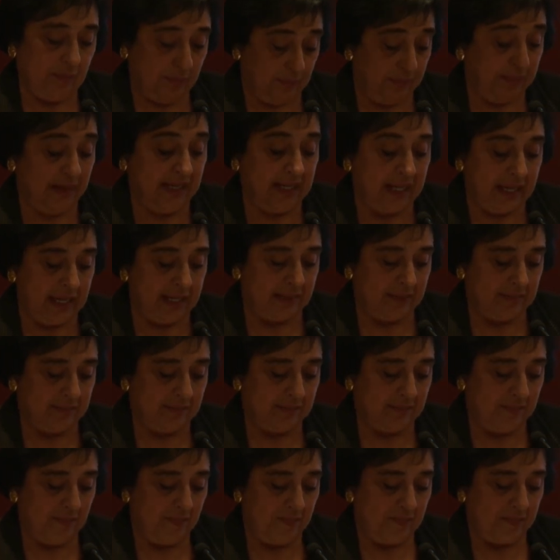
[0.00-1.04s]
begin.
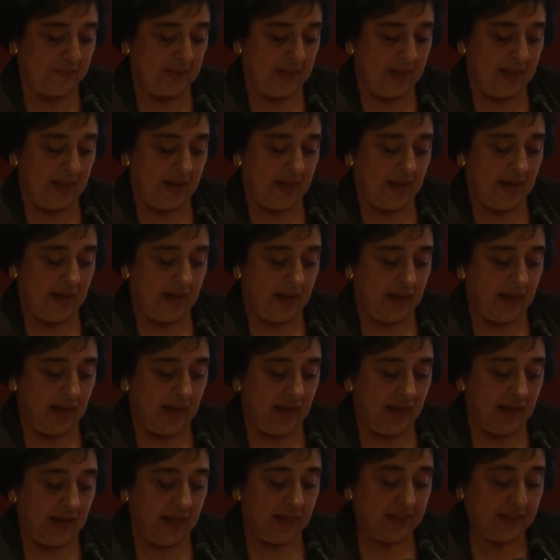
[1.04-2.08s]

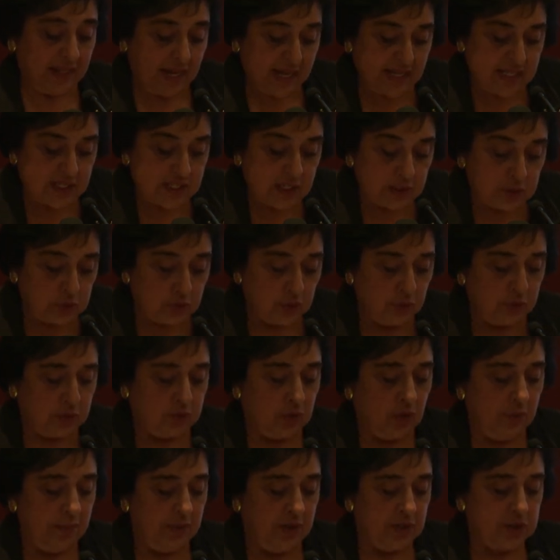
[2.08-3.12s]
Thus, truth
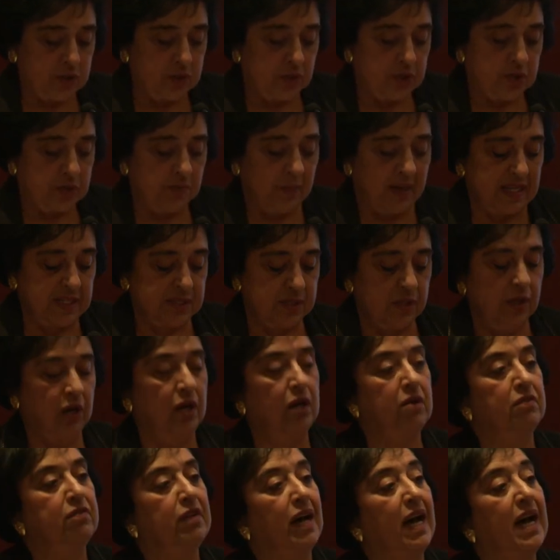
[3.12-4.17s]
commissions may
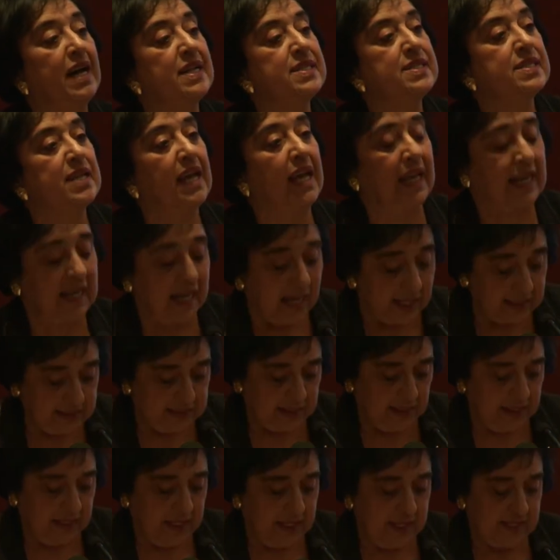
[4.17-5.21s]
serve as a
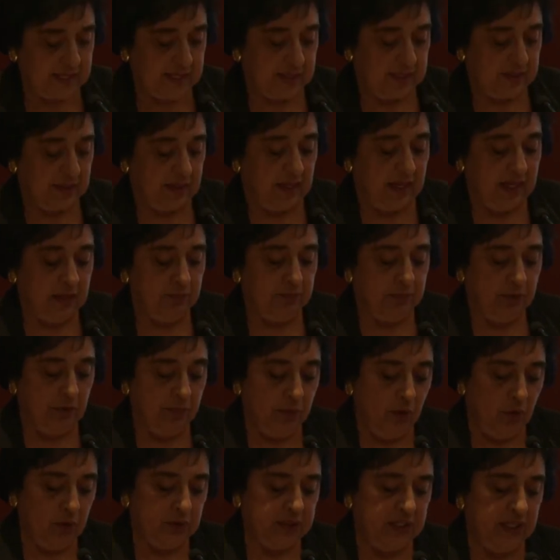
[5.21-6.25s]
catalyst in
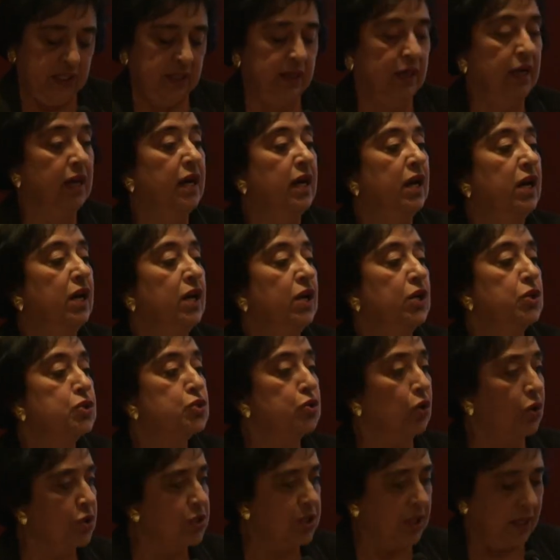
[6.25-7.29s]
promoting
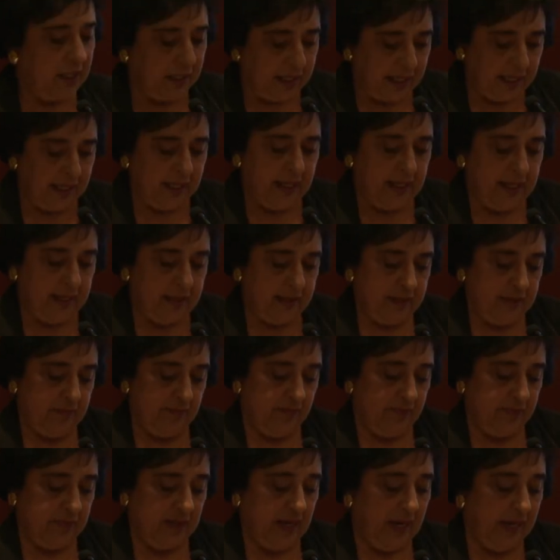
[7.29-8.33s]
social healing,
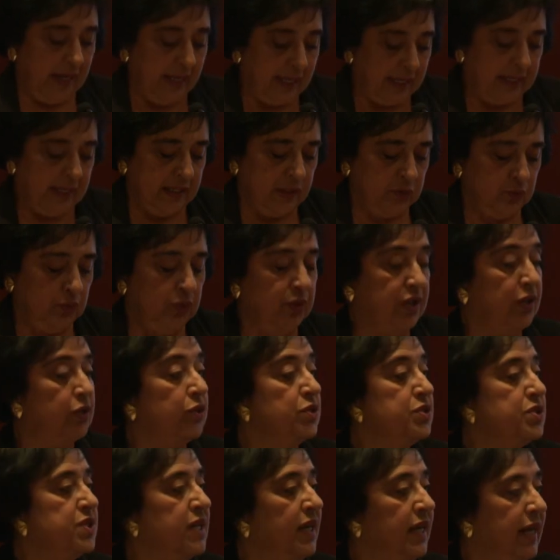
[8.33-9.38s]
leading to
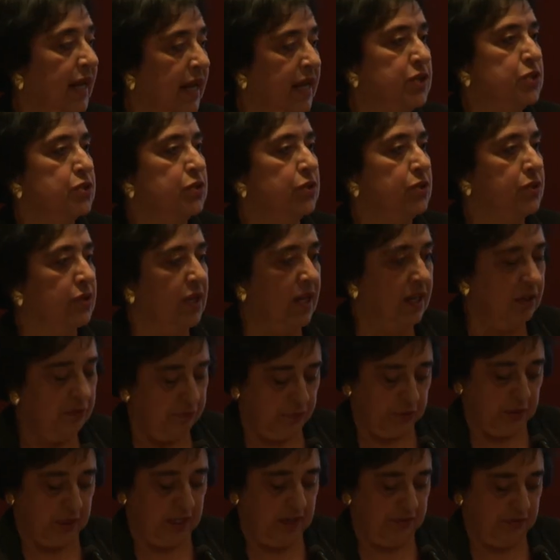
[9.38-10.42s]
reconciliation and
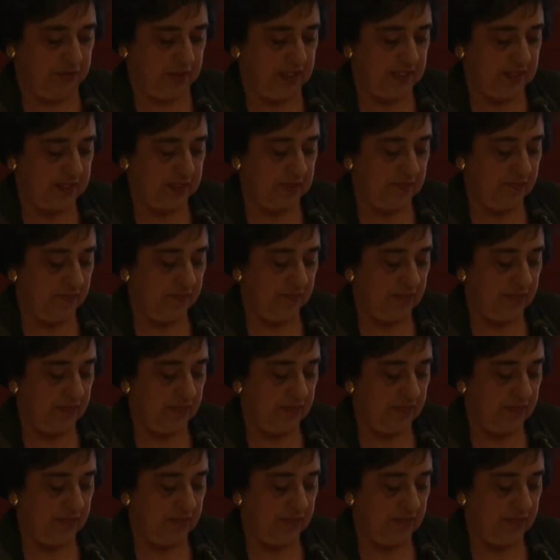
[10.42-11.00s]
forgiveness.